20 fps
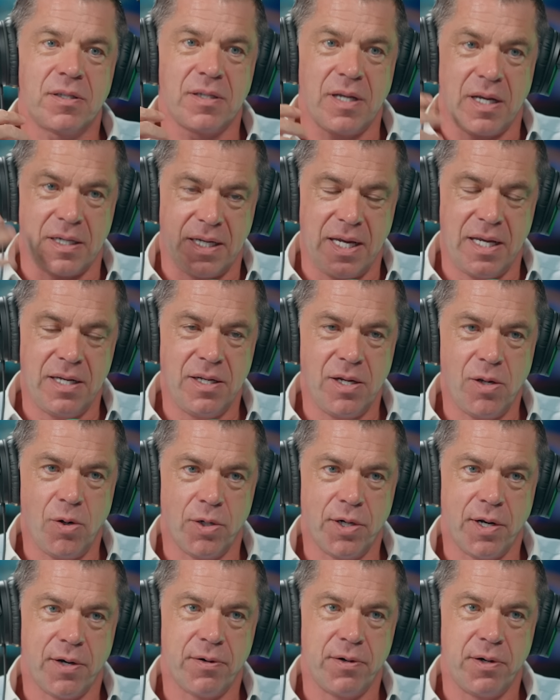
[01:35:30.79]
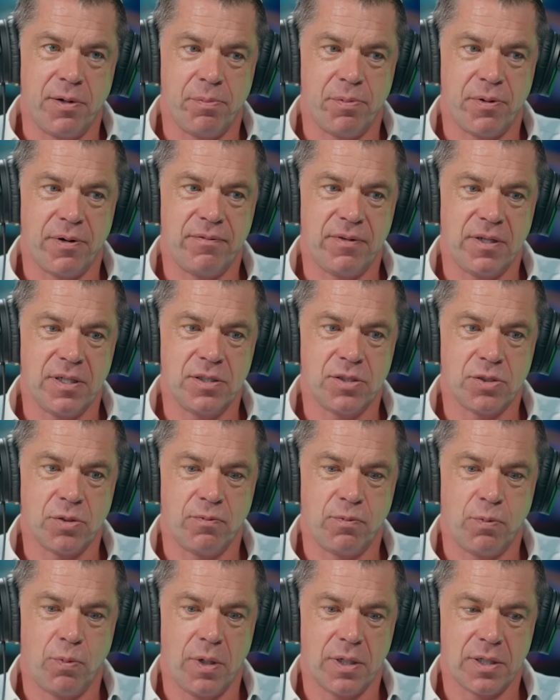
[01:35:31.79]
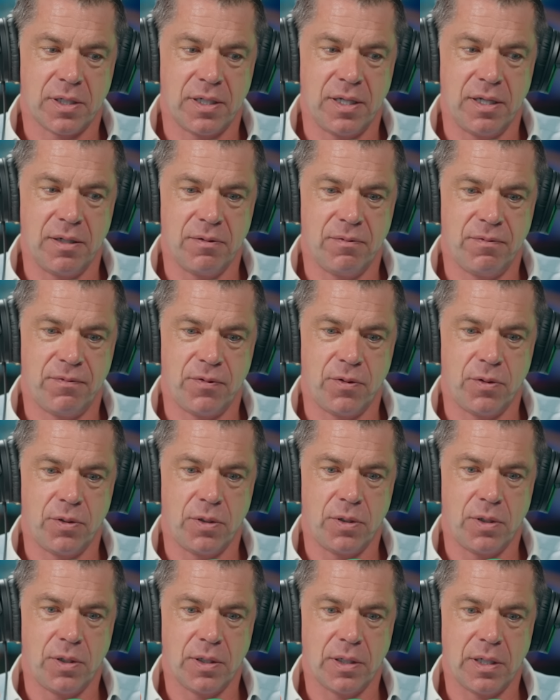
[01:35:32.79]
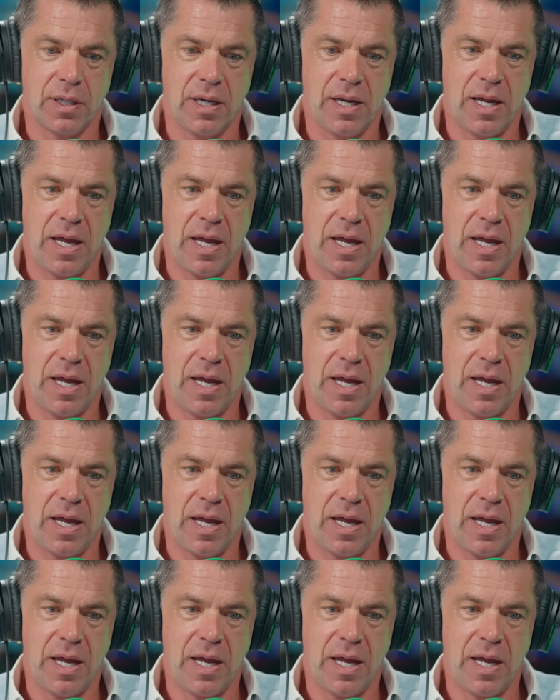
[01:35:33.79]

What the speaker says: again, the honour and the privilege of working for